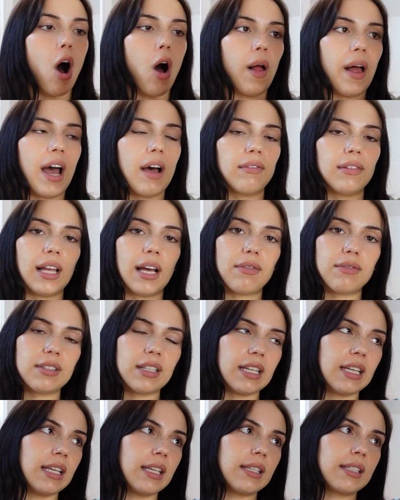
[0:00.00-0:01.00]
All I have left
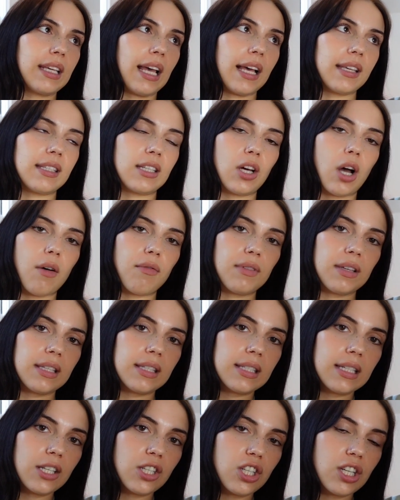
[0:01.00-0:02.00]
is casting off these
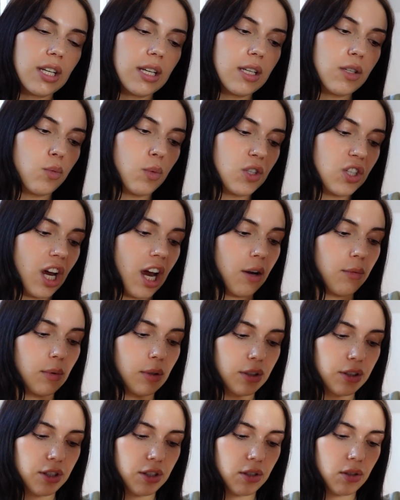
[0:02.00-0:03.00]
stitches, which I
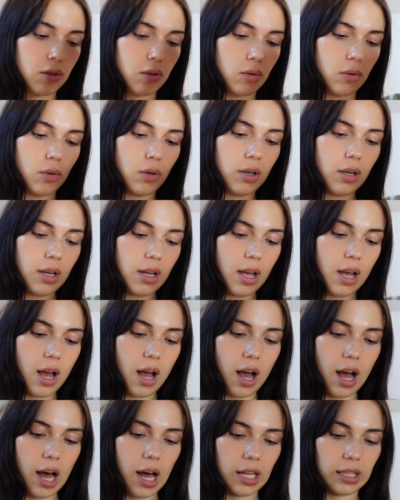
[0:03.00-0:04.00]
will do
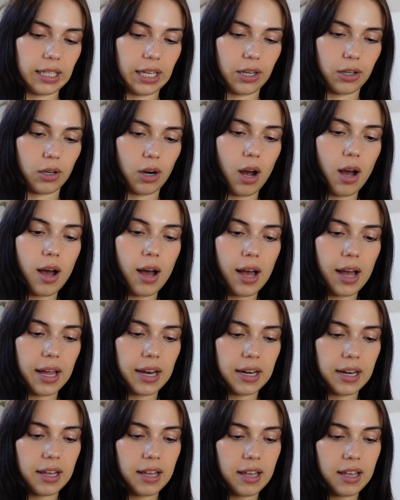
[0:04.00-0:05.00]
later
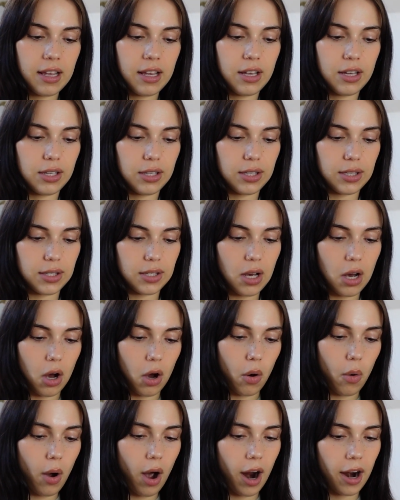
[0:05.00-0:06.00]
on.
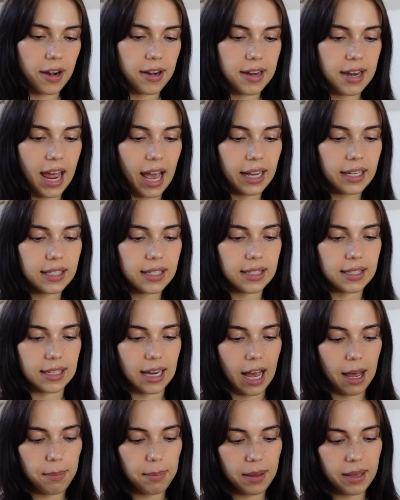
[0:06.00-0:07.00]
So our next
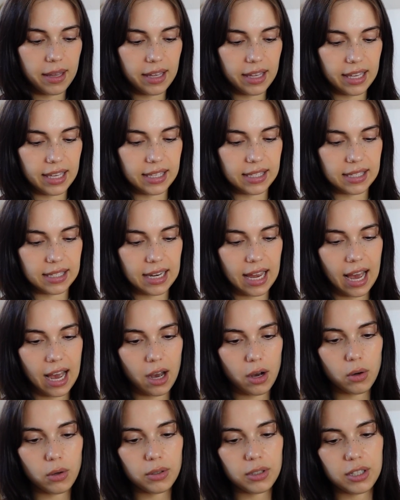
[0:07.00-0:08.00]
step is
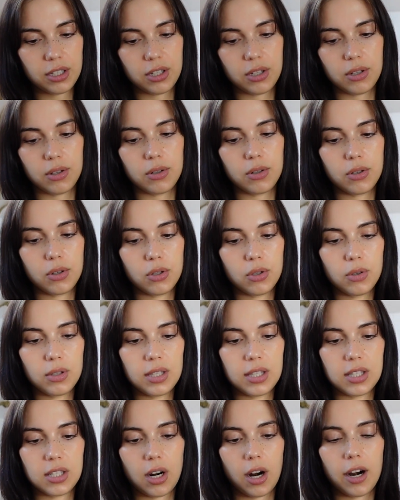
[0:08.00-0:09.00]
now to
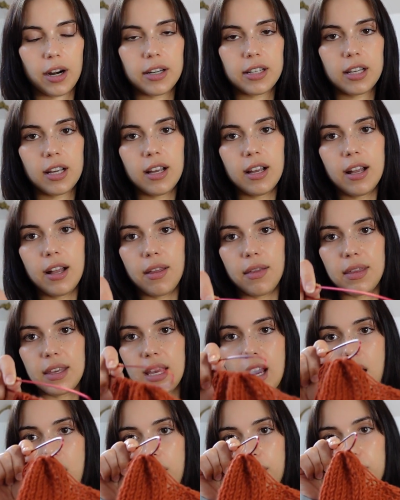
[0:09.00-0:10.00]
start
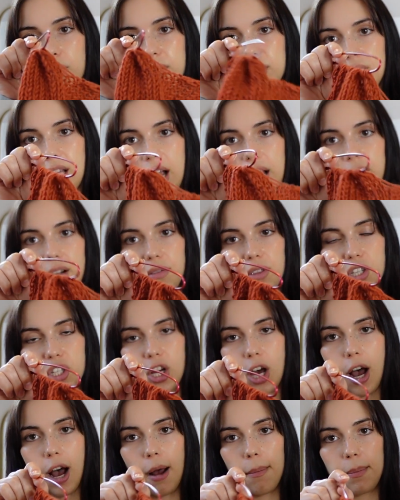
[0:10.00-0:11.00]
the other side of the
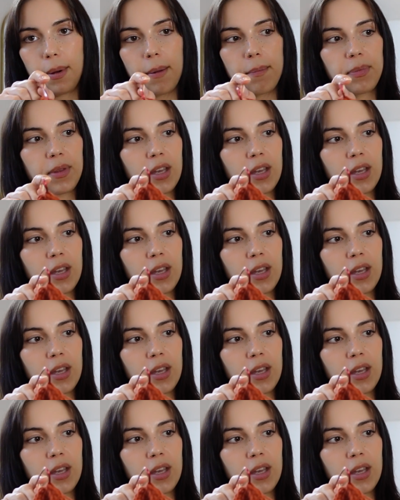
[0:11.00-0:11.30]
top.